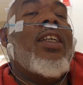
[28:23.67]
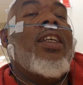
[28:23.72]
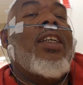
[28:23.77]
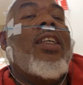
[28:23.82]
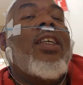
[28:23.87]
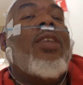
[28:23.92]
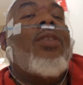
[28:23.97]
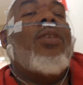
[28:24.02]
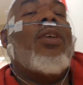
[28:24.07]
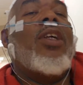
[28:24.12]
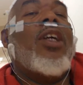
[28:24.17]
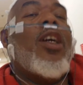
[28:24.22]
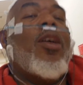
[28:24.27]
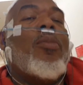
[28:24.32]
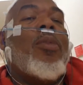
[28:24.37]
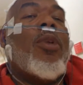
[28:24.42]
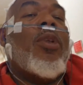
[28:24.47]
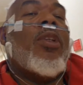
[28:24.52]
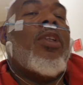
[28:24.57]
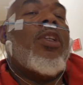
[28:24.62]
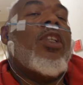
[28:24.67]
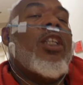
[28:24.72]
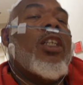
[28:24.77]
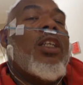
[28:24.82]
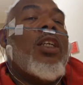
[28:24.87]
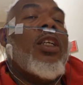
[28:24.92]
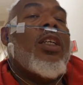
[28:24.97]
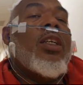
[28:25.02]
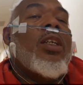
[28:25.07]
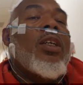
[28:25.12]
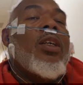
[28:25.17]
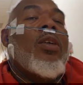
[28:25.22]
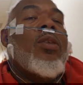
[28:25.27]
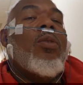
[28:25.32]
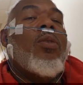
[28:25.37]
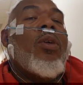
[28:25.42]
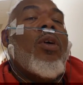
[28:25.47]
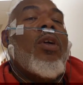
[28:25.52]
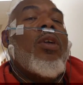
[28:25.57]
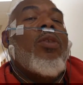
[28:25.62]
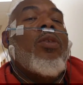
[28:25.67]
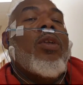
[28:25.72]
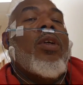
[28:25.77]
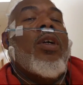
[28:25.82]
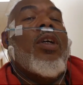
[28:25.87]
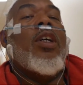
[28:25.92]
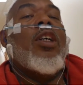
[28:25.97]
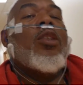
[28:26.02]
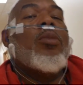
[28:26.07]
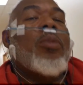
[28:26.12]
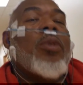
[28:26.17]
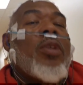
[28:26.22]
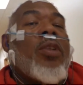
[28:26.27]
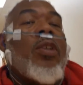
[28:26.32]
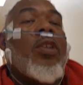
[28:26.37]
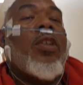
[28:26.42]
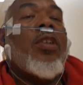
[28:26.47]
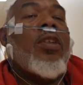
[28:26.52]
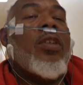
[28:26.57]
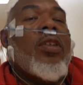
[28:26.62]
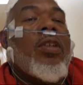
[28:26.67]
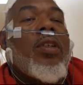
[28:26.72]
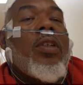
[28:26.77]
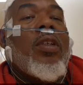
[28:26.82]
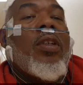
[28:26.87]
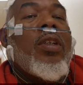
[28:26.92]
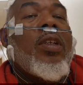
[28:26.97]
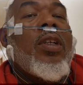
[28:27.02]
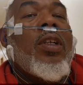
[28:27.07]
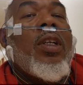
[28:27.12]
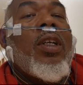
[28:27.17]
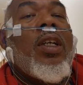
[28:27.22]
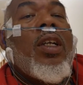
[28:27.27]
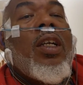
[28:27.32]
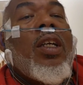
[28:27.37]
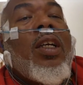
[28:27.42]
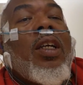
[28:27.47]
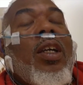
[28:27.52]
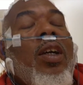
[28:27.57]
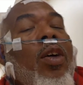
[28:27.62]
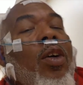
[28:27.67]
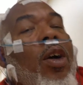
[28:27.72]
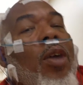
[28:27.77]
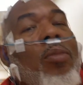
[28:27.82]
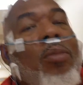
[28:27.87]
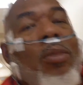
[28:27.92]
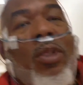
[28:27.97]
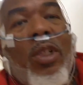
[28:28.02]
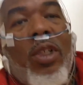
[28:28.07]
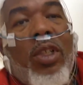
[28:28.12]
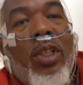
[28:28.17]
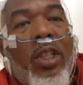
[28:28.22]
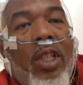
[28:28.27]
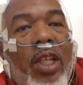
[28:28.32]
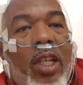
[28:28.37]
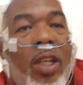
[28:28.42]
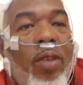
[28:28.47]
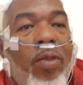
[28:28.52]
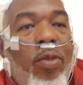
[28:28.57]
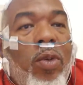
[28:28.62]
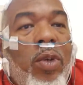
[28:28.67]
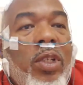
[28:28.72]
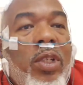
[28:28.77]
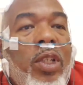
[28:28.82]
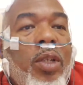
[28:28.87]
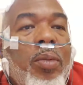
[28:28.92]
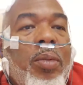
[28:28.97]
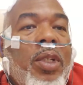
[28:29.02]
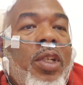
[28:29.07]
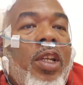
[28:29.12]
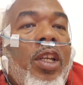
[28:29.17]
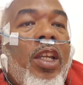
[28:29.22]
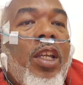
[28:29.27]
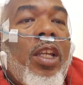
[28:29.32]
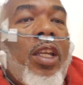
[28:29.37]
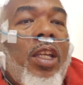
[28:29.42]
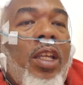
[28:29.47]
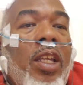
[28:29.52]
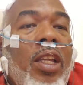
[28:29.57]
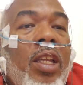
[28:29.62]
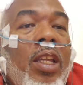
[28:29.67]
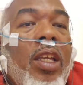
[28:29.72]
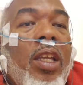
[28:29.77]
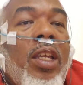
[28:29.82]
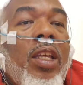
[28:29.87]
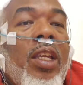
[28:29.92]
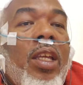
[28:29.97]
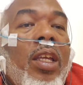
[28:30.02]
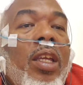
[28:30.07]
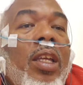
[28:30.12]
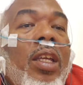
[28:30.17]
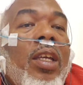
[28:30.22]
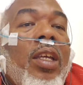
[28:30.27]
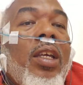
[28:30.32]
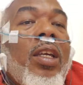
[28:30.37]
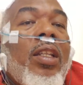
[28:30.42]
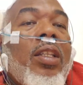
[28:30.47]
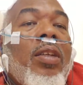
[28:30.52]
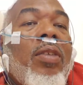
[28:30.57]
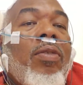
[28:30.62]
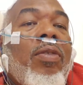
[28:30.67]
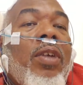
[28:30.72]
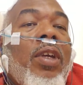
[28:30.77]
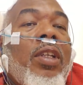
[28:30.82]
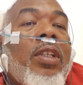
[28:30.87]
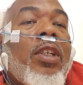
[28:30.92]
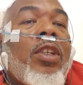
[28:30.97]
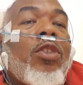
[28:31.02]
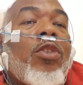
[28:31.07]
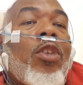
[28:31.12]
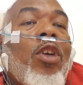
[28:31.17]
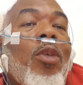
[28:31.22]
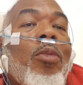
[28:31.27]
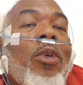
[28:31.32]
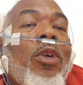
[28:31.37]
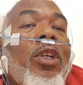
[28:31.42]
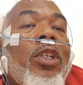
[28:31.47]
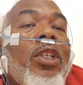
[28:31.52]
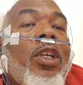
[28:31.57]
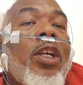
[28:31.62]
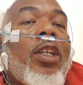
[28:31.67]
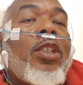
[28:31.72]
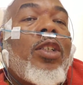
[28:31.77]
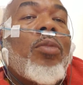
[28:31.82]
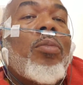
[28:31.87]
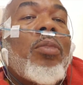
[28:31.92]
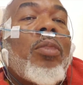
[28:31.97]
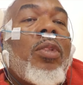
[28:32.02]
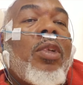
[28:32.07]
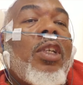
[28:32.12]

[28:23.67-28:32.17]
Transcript: Hey, what happened? Why are you in the hospital? Oh, I'm just uh, here for a sleep study. The Fanta strawberry is awesome.